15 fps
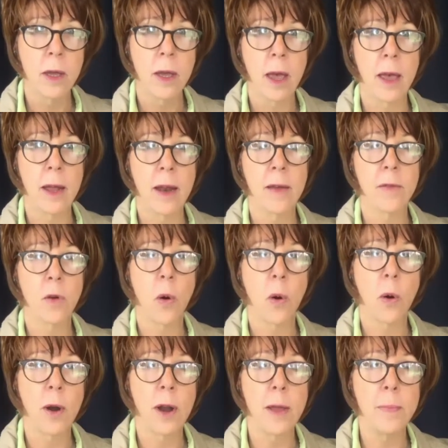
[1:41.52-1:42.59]
and have
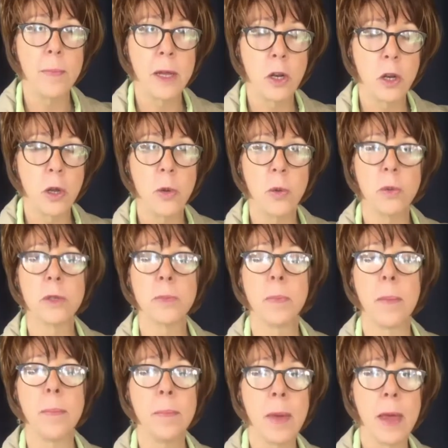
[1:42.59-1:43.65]
already been used,
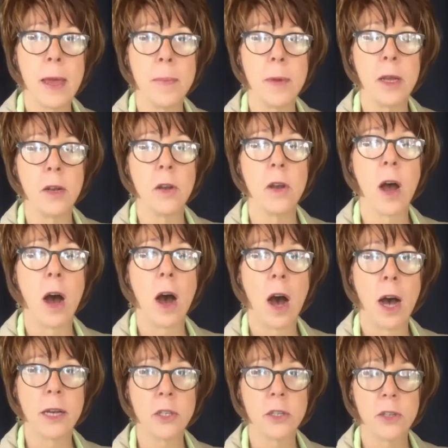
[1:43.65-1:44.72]
but maybe
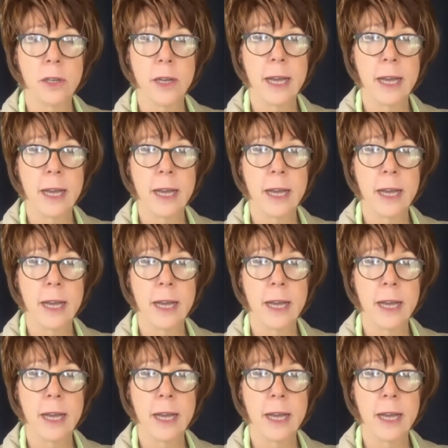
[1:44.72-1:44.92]
not